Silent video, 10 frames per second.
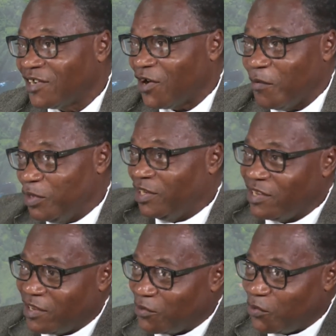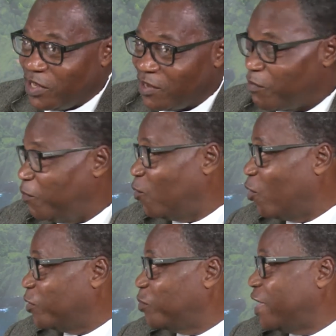coming the other way and maybe
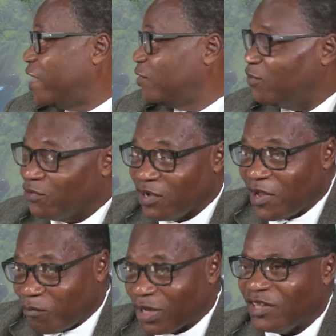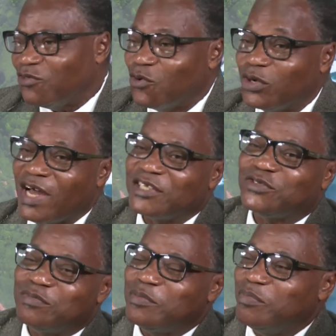one behind you. But the road has
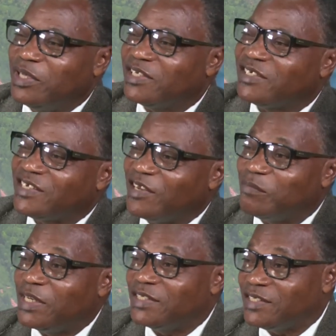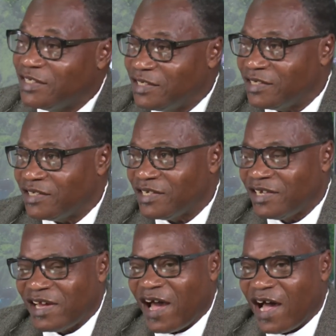to be built and maintained,
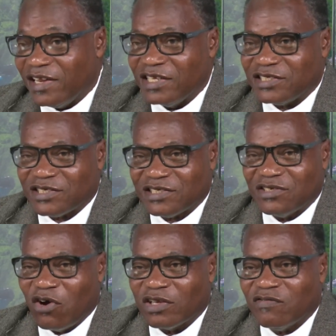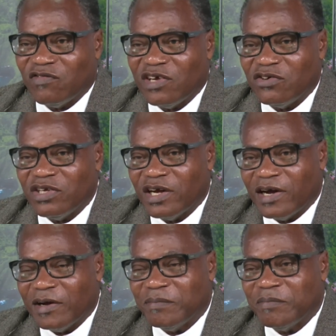and it's not very
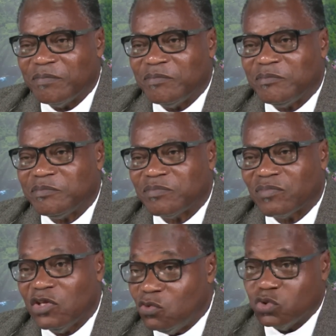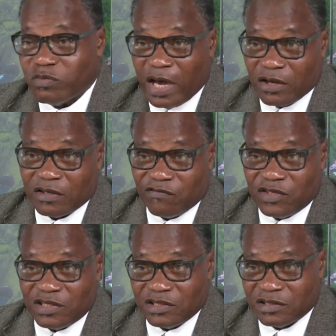used by a lot of
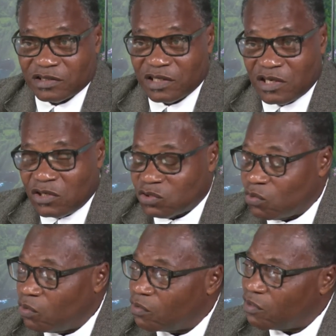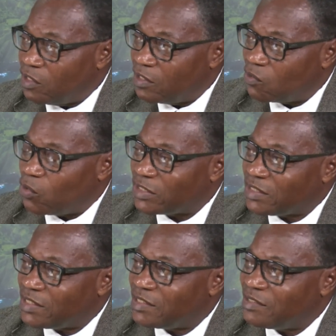vehicles. So the
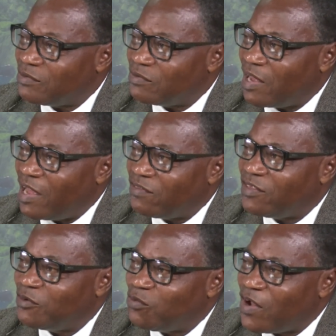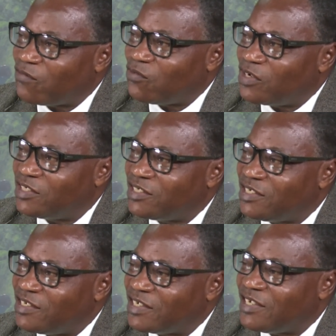question I think we have to
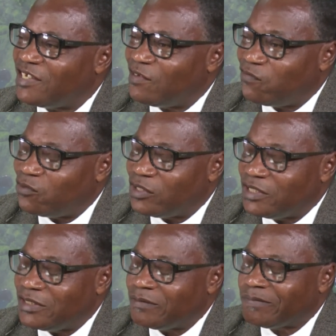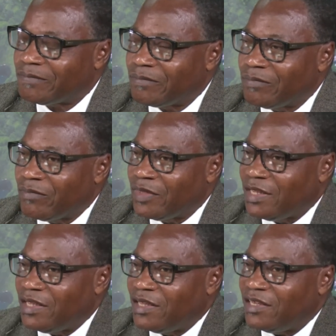consider carefully
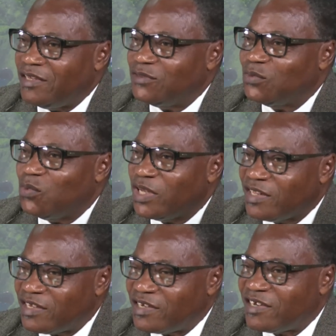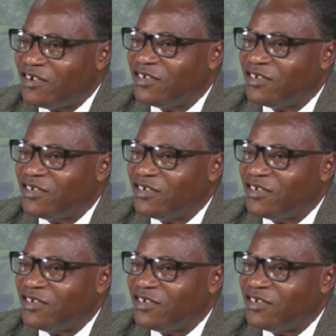is whether